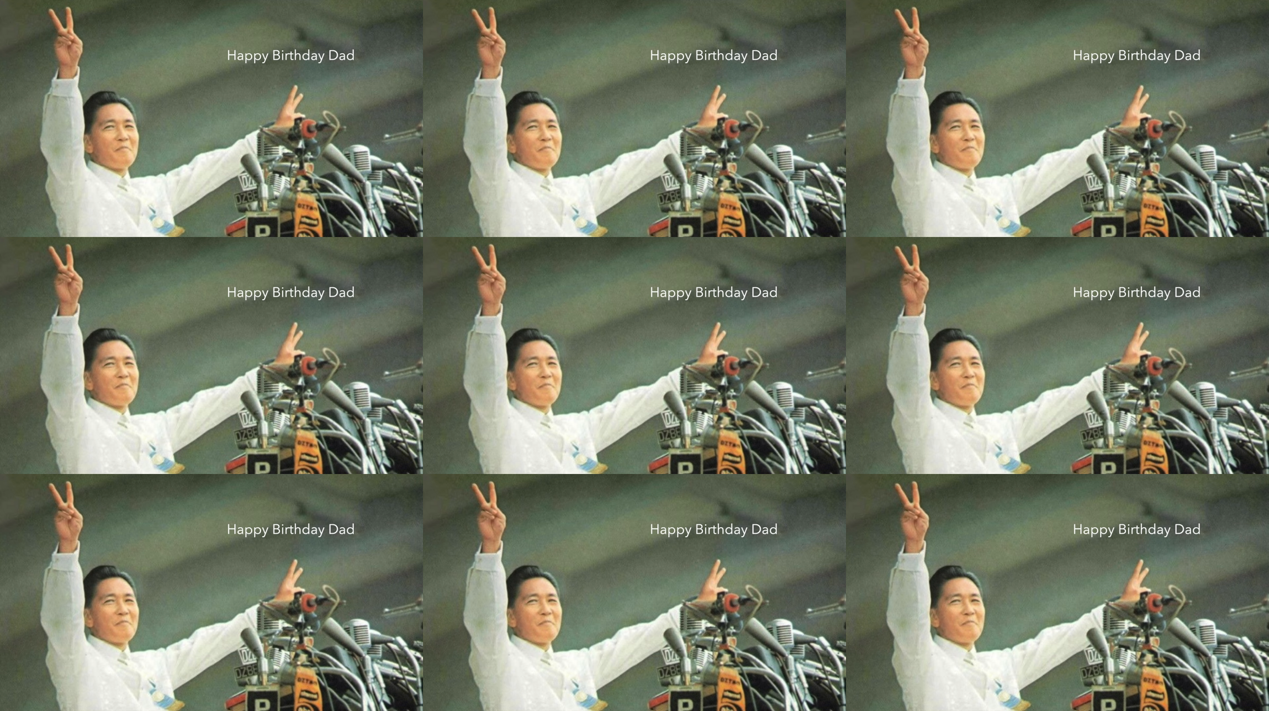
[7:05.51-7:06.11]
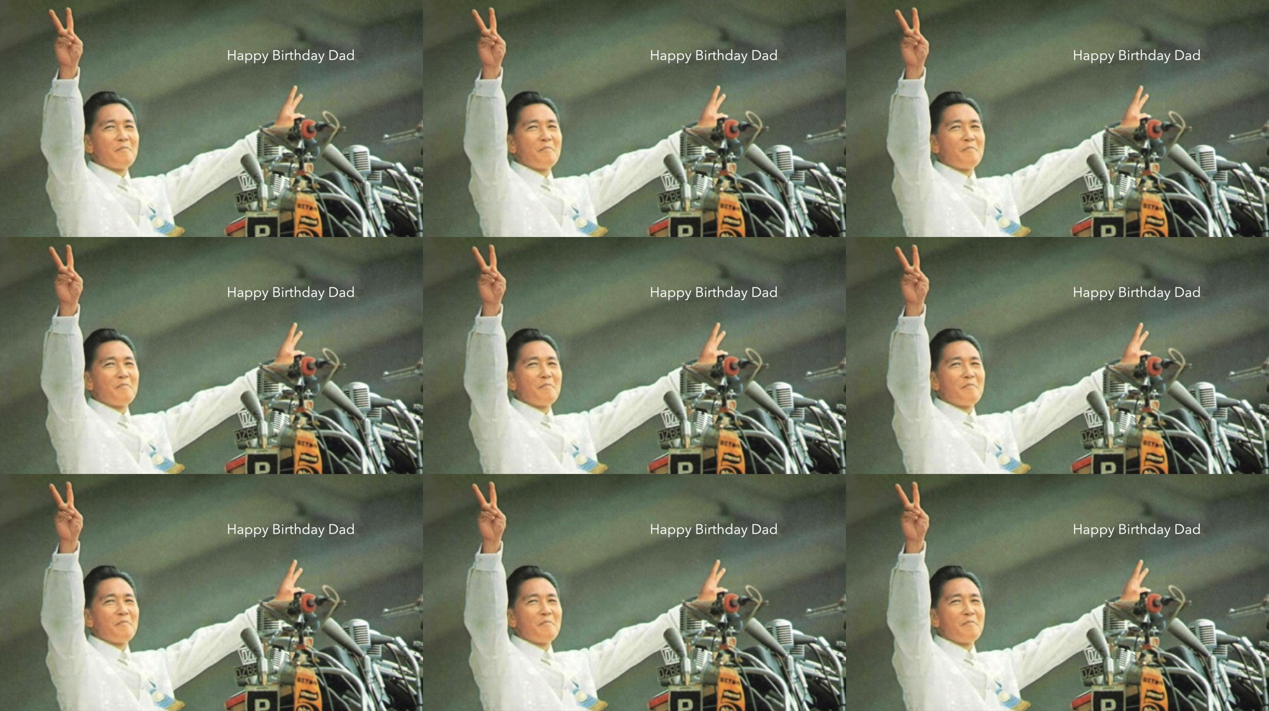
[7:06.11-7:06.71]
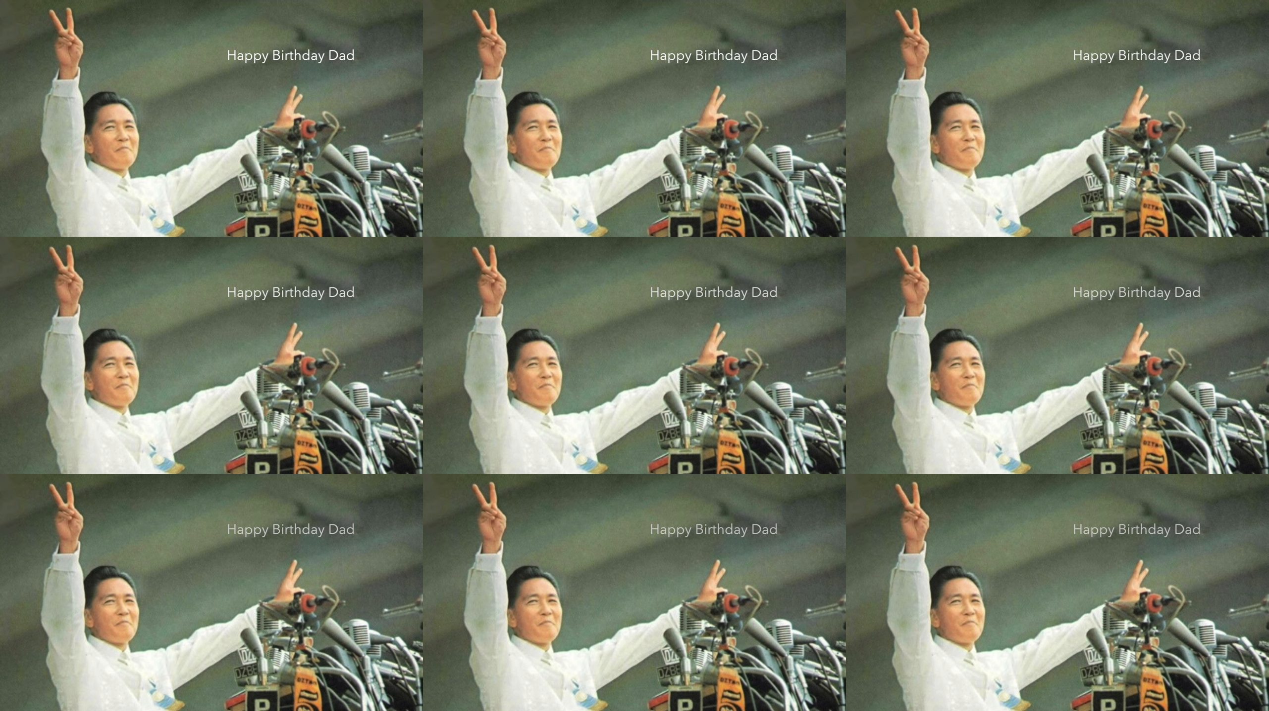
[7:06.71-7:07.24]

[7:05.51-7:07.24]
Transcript: (silence)